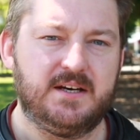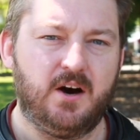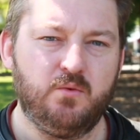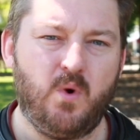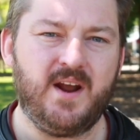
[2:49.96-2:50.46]

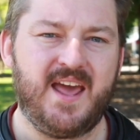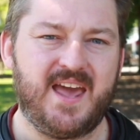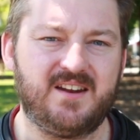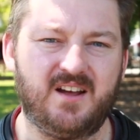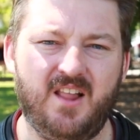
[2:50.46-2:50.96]
On one
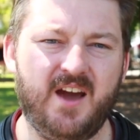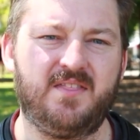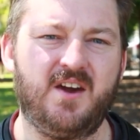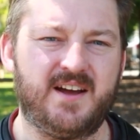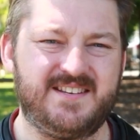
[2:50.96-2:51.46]
hand, I like
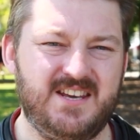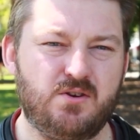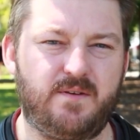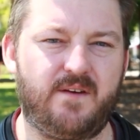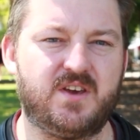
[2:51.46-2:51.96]
the
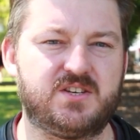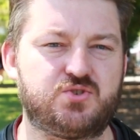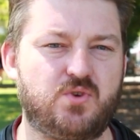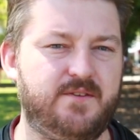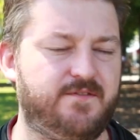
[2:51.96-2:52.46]
idea of having a
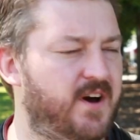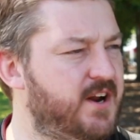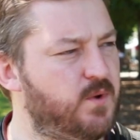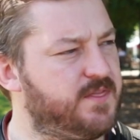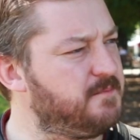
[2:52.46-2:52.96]
street
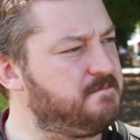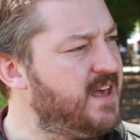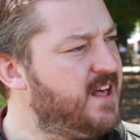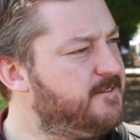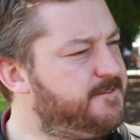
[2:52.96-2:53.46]
fighter with the
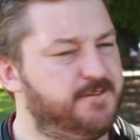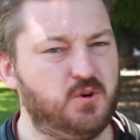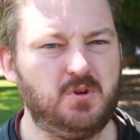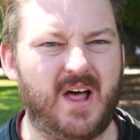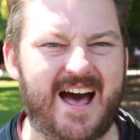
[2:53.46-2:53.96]

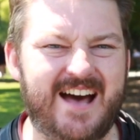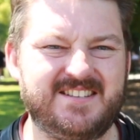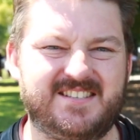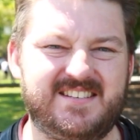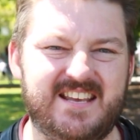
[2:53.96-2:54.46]
full,
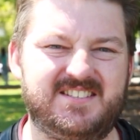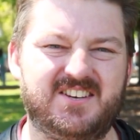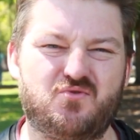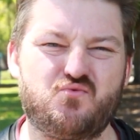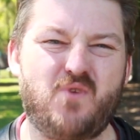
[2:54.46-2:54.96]

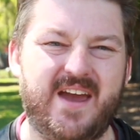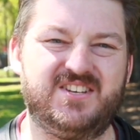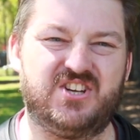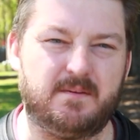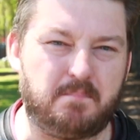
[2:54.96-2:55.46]
uncensored,
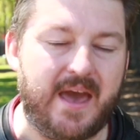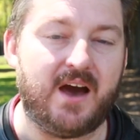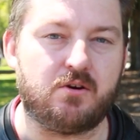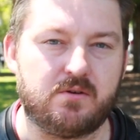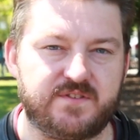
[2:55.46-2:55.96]
raging
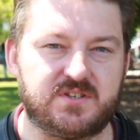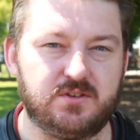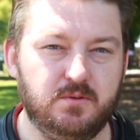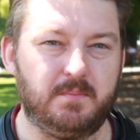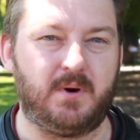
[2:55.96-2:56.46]
power of a
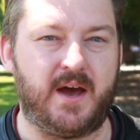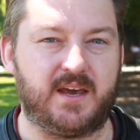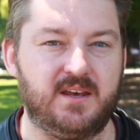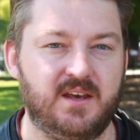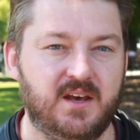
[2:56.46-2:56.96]
superbike,
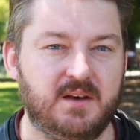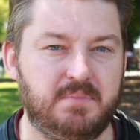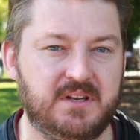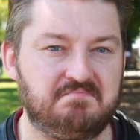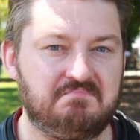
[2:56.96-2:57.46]

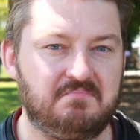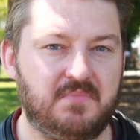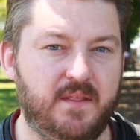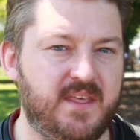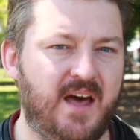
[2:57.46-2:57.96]
but
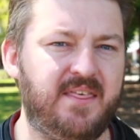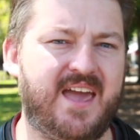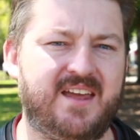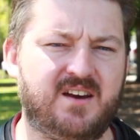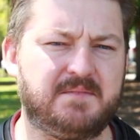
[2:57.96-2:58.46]
on the other
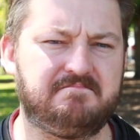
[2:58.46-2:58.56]
hand, I